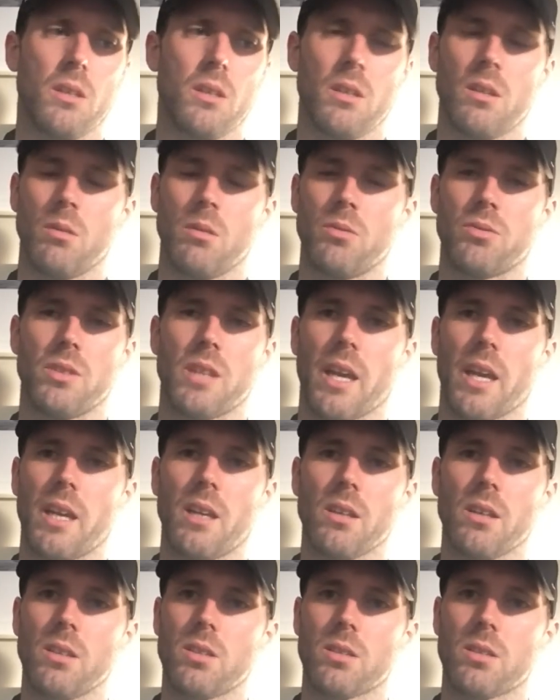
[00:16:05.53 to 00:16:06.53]
It was
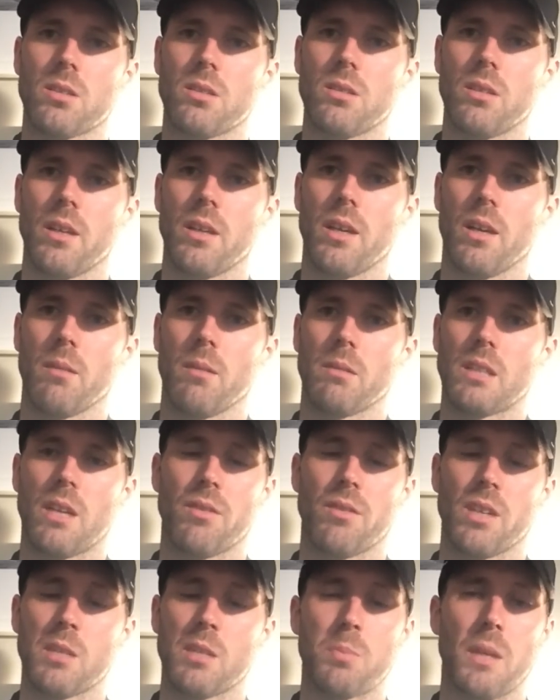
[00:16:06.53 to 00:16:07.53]
ridiculous. I'd
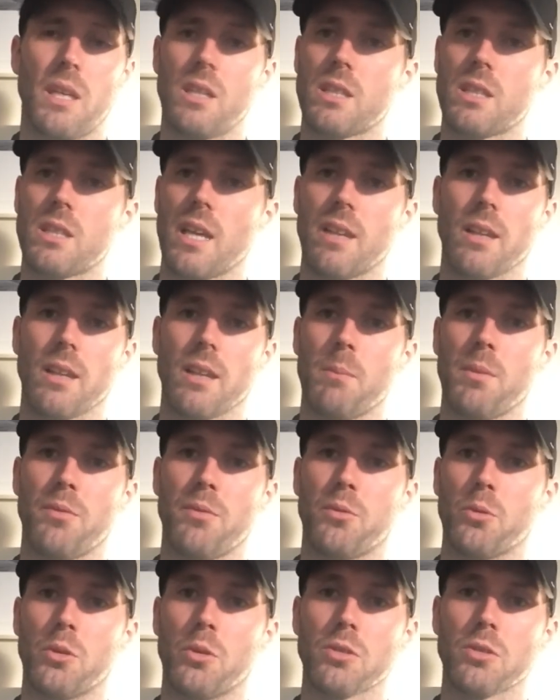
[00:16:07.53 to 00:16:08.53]
never experienced anything like that
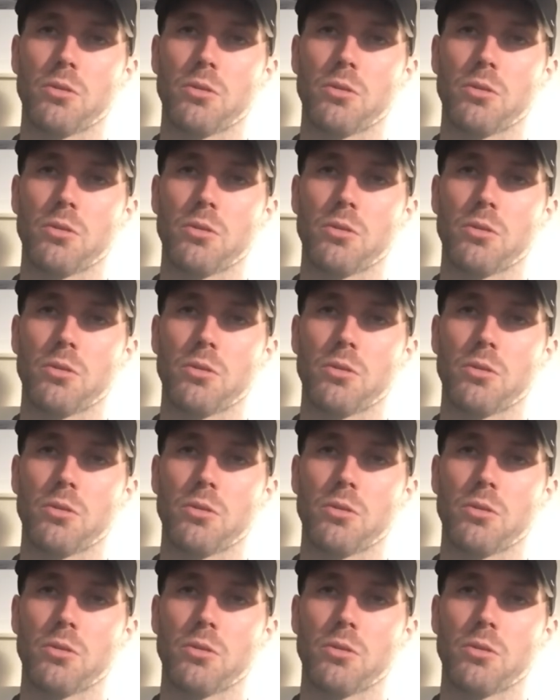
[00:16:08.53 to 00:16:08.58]
before.